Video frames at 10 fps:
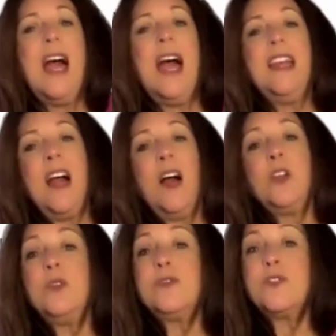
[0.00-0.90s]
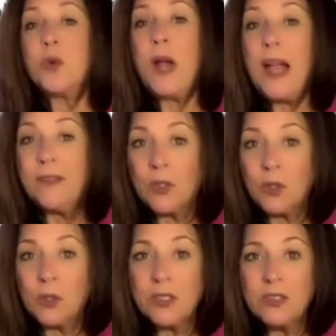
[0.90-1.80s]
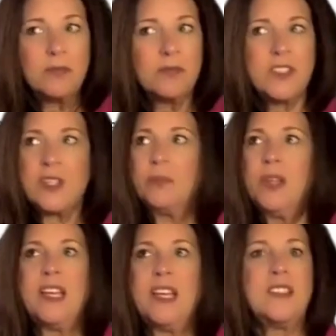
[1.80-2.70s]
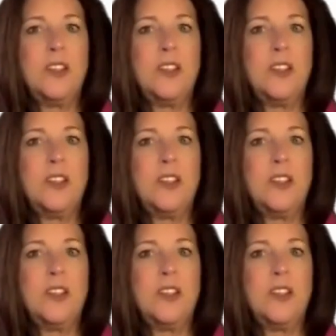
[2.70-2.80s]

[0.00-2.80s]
and now you've traveled someplace